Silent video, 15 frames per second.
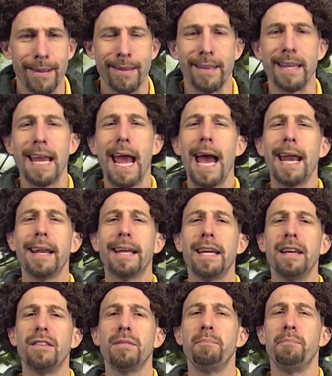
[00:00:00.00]
The
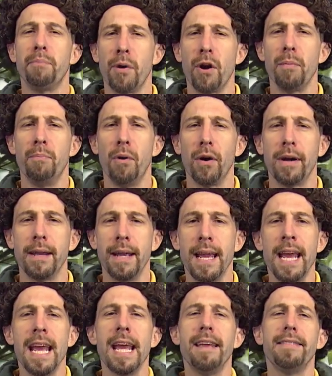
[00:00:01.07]
Atticus Bird Book
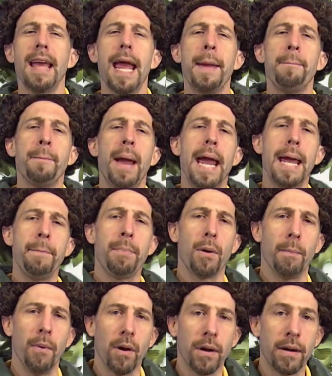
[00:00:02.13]
is a paper
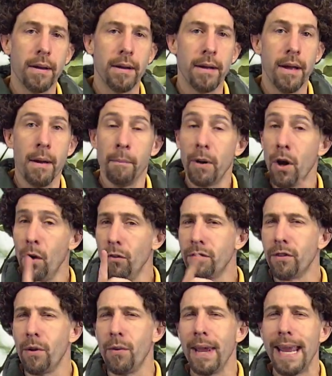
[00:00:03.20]
book, but
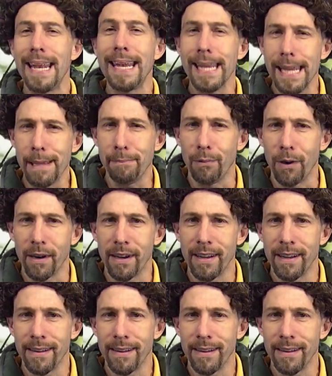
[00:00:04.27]
also an e-book.